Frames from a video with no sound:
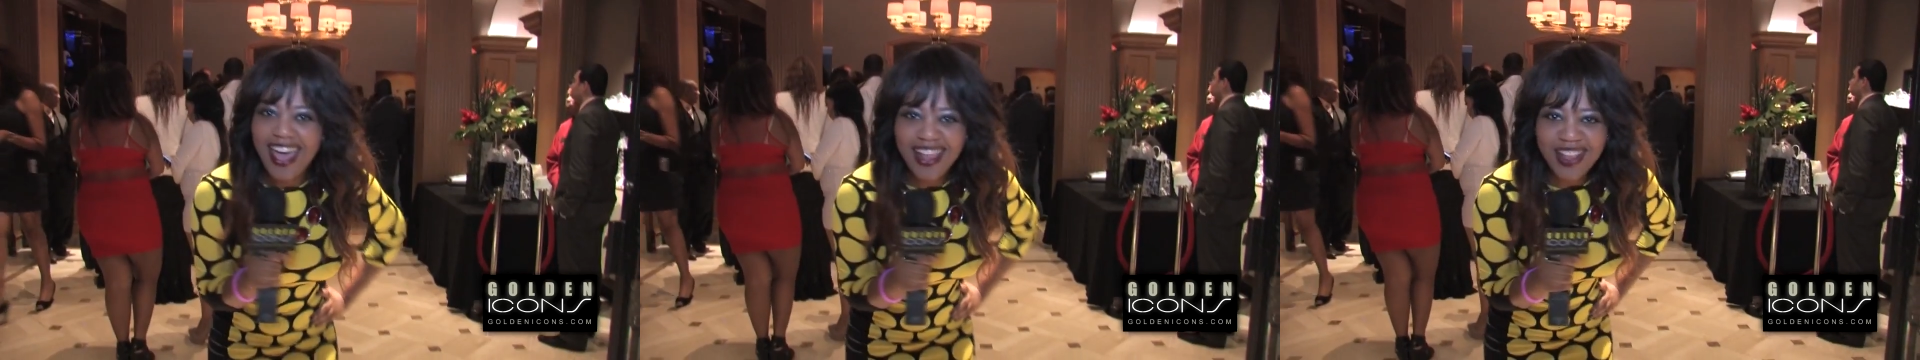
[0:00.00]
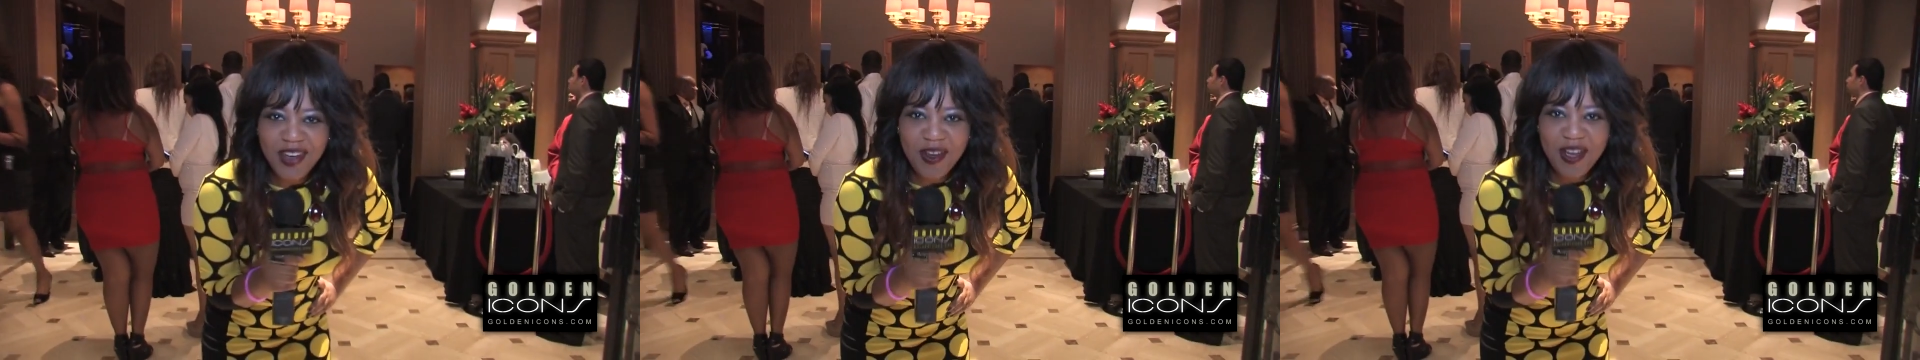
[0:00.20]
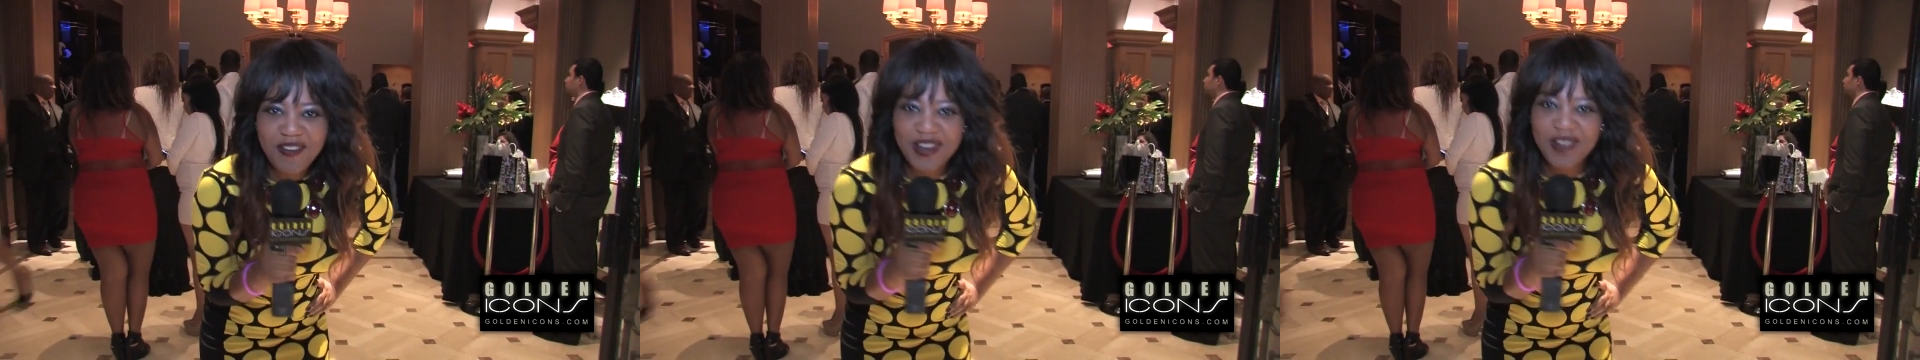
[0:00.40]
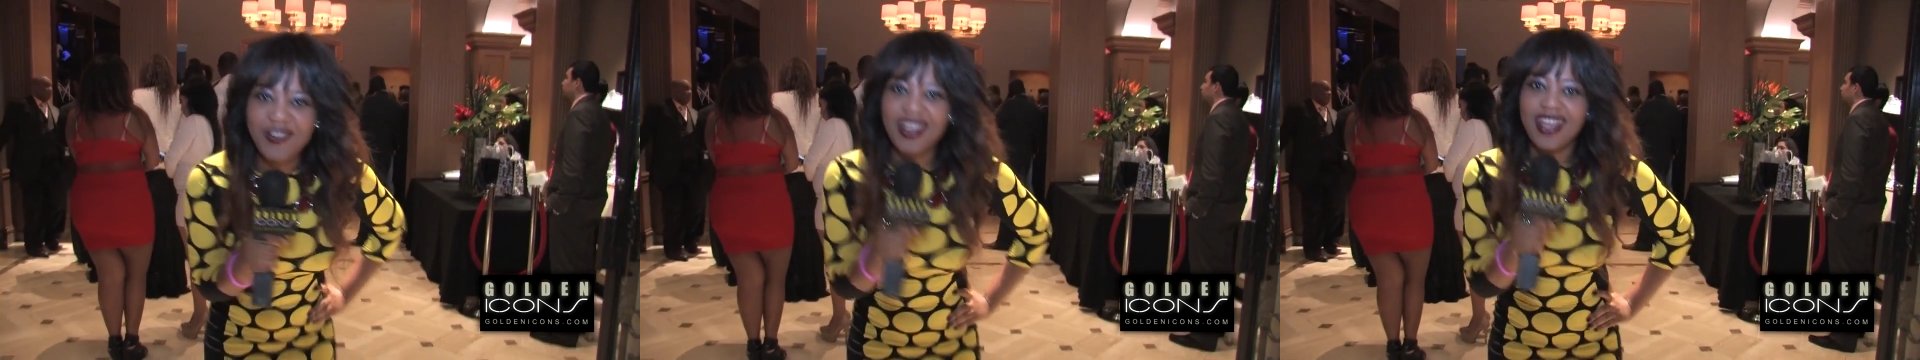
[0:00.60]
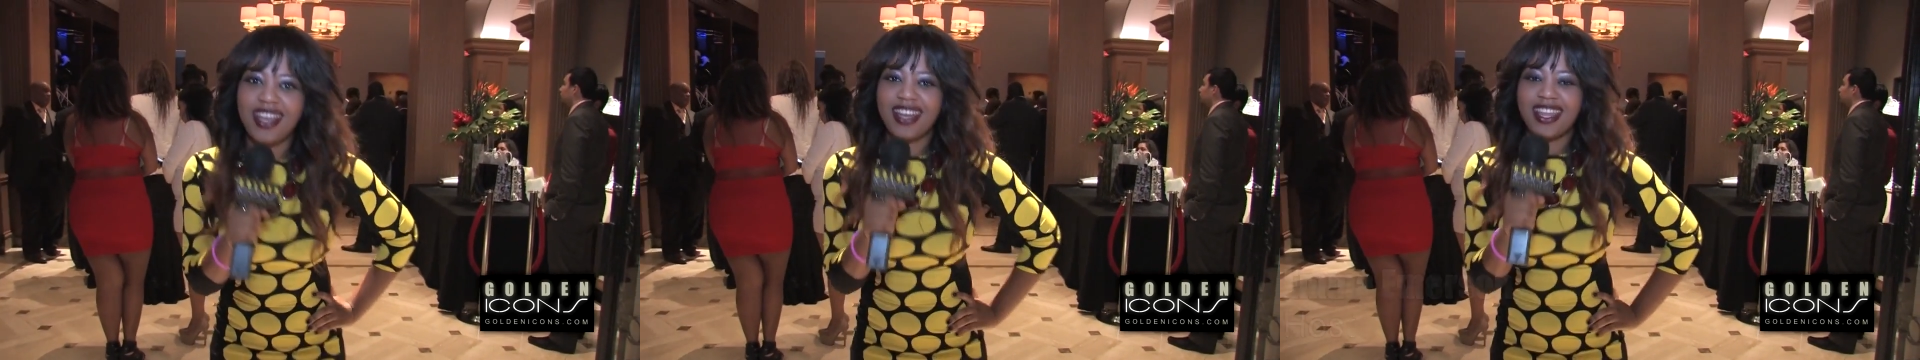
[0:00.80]
Hello,
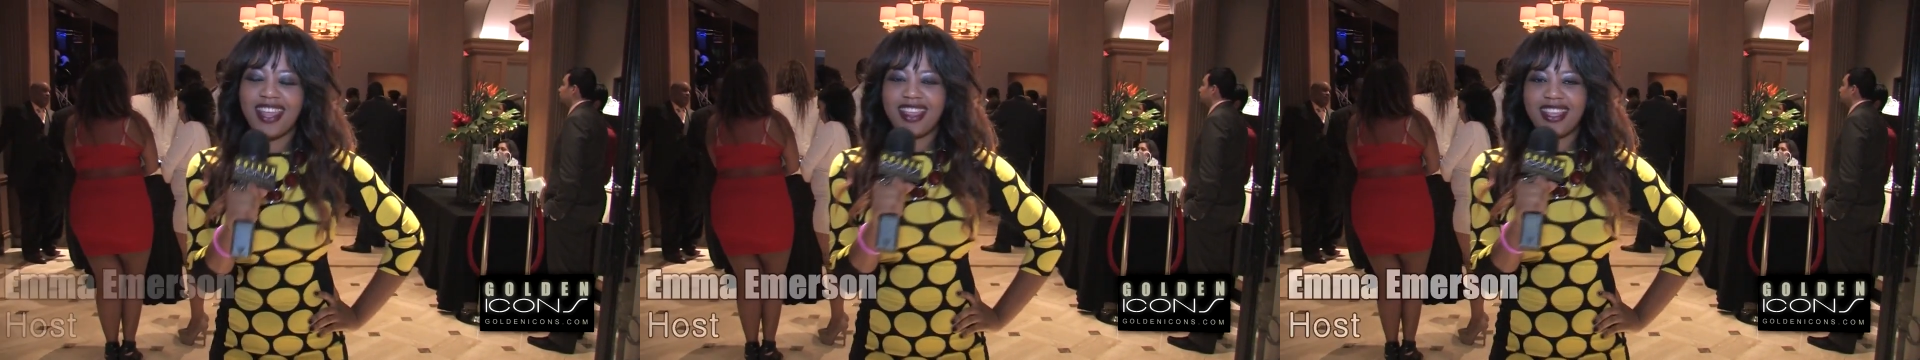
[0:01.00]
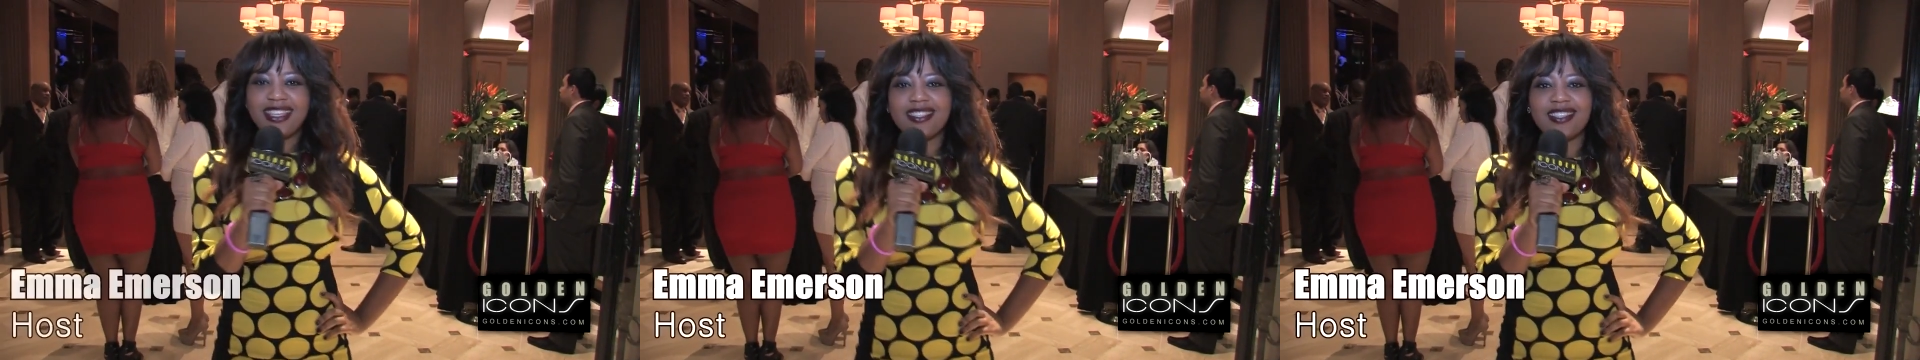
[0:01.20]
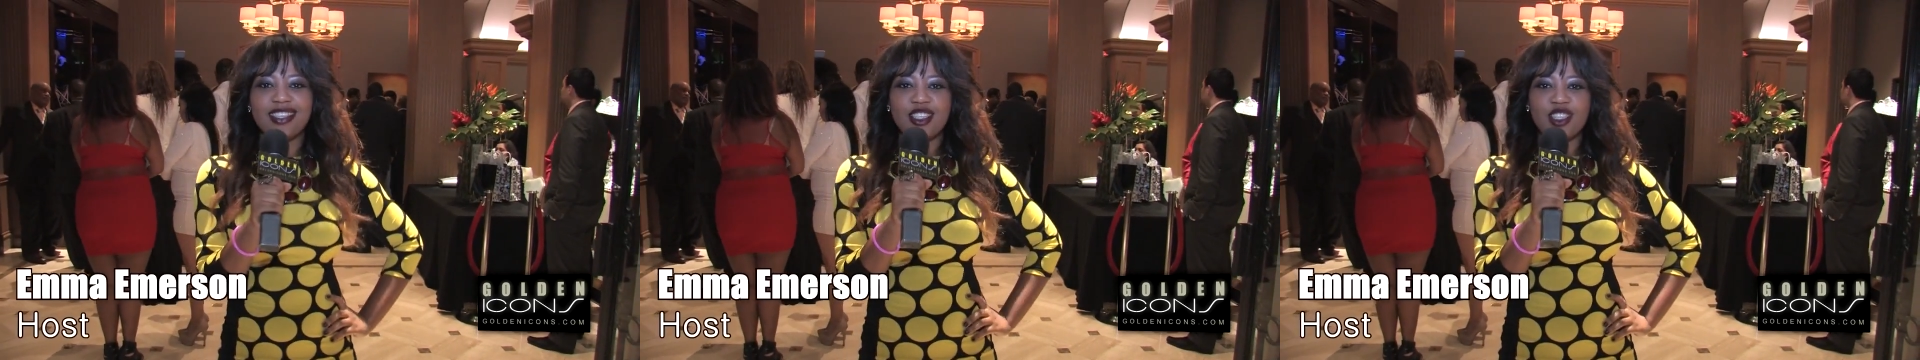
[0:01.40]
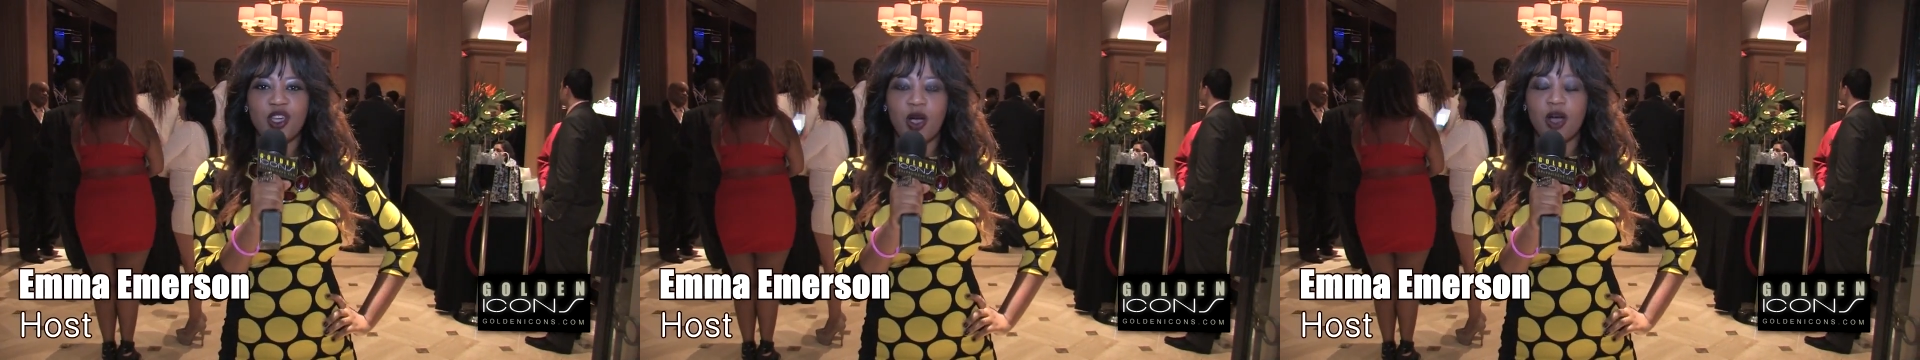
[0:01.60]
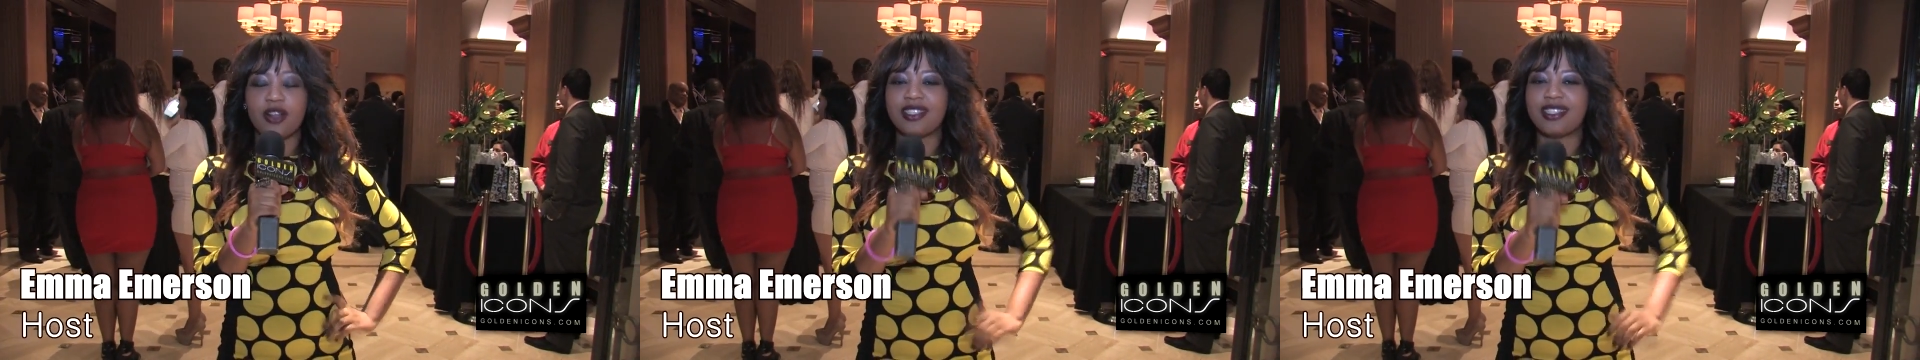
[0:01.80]
everyone. This is
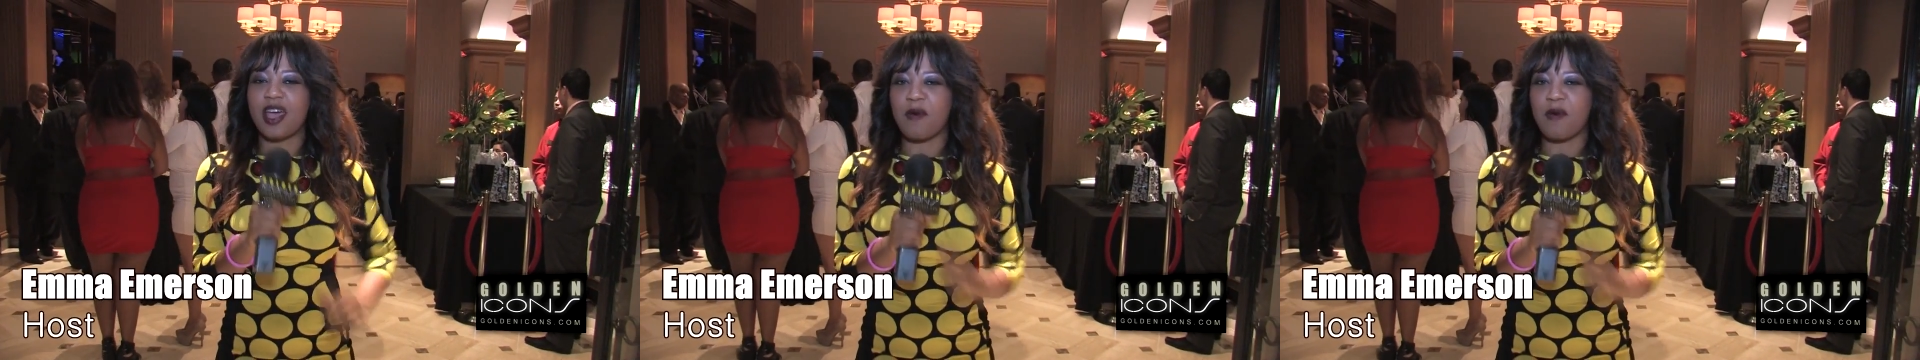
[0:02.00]
your host,